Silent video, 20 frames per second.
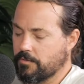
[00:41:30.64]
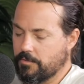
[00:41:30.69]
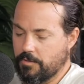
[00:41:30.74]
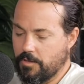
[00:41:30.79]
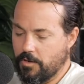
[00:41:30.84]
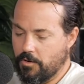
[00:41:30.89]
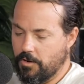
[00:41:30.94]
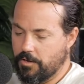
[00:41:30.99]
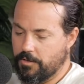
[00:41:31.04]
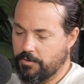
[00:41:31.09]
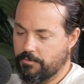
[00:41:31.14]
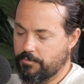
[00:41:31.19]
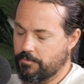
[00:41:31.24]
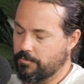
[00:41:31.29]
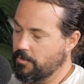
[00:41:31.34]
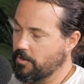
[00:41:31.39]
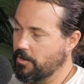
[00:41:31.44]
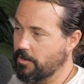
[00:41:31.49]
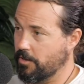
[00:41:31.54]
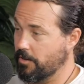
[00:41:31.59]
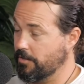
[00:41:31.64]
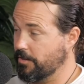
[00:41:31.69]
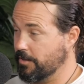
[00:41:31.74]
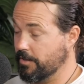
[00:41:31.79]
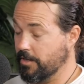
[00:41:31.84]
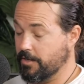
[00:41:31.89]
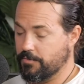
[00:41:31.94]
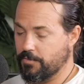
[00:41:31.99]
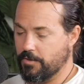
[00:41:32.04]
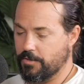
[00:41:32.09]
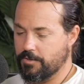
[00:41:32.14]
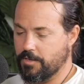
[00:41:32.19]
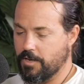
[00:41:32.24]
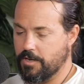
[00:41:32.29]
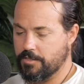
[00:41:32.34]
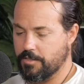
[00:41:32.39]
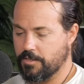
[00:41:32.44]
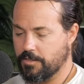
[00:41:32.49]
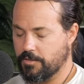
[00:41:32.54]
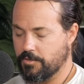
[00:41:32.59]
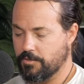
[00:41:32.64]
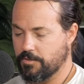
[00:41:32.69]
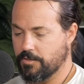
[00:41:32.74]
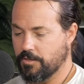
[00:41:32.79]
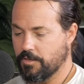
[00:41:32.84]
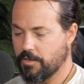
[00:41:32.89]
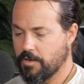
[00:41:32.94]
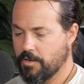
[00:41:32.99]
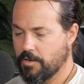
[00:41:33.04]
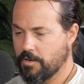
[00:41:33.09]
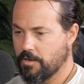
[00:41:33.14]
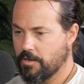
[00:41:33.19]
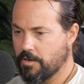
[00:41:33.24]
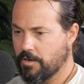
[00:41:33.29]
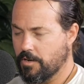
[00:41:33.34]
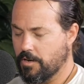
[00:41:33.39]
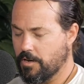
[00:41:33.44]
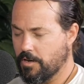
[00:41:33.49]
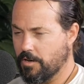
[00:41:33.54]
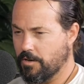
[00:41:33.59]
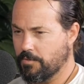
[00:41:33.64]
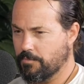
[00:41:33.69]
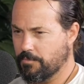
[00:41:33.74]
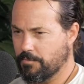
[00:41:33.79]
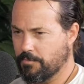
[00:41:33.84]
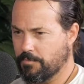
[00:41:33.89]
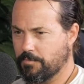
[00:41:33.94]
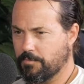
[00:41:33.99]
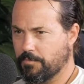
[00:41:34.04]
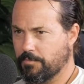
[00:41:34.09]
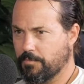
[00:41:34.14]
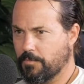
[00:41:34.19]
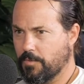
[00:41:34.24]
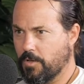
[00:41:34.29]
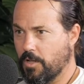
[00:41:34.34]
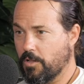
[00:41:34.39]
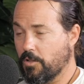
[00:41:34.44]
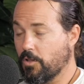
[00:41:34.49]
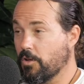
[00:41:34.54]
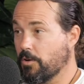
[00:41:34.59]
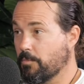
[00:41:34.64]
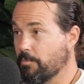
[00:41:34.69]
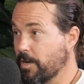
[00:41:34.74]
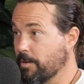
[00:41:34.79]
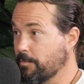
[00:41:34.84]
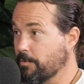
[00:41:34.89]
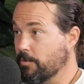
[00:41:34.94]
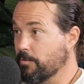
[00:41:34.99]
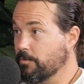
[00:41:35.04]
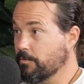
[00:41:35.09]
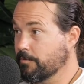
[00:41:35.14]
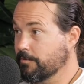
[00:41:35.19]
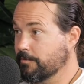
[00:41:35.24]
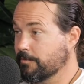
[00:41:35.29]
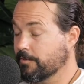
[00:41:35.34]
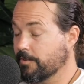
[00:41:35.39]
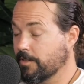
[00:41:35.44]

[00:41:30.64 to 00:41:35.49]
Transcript: No, I think that's fantastic, because a lot of people,